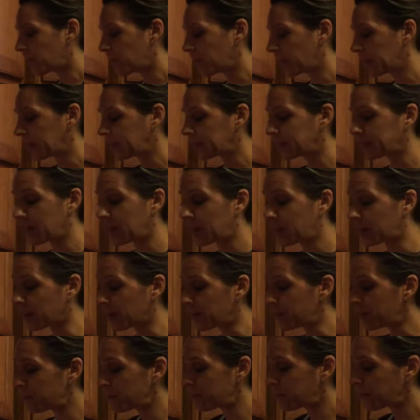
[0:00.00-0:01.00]
mix that
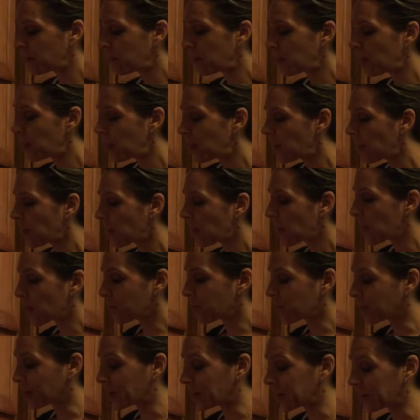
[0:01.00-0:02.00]
up,
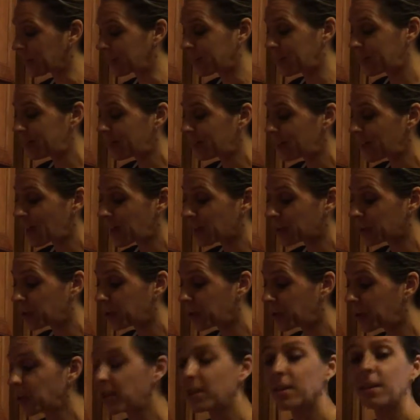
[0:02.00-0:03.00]
and we're going to let that
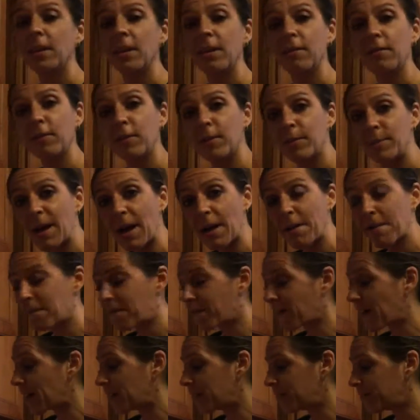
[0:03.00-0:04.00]
cook for about
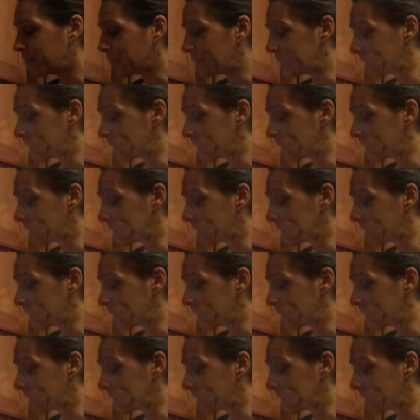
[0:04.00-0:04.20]
5